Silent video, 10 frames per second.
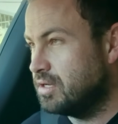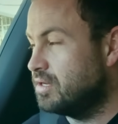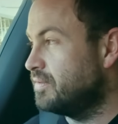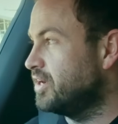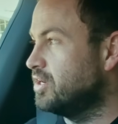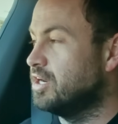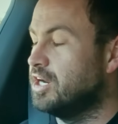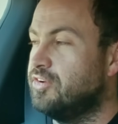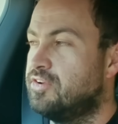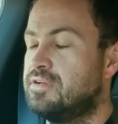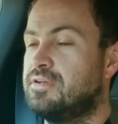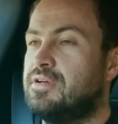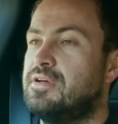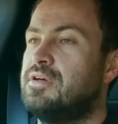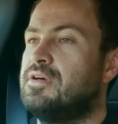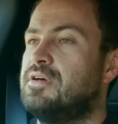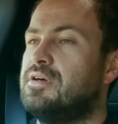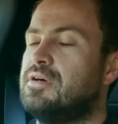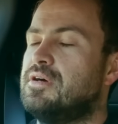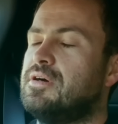Oh my God.
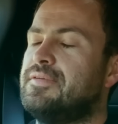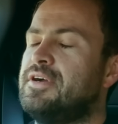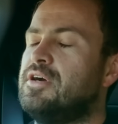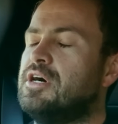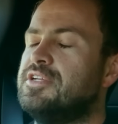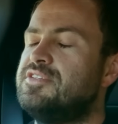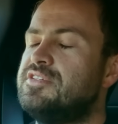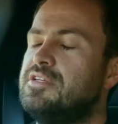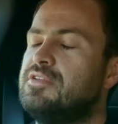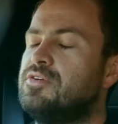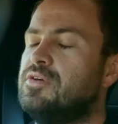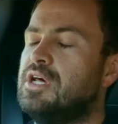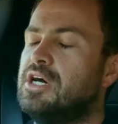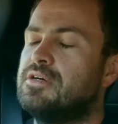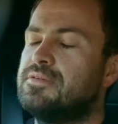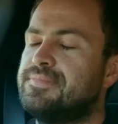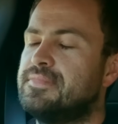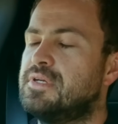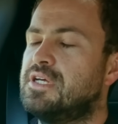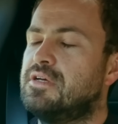Oh my God, seat cooler.
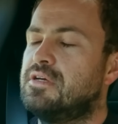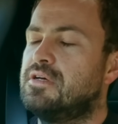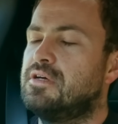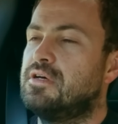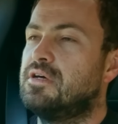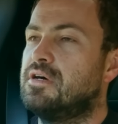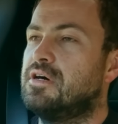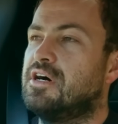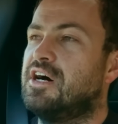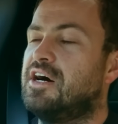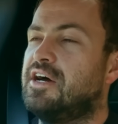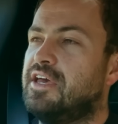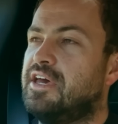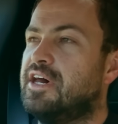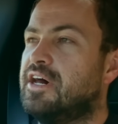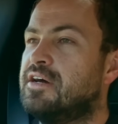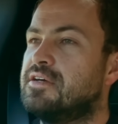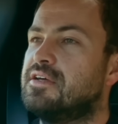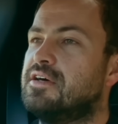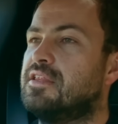
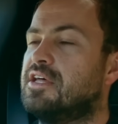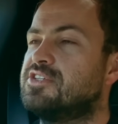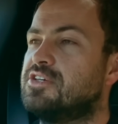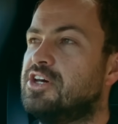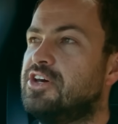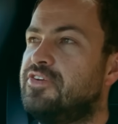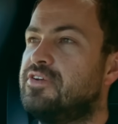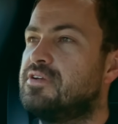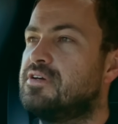Yeah. Oh, that's good.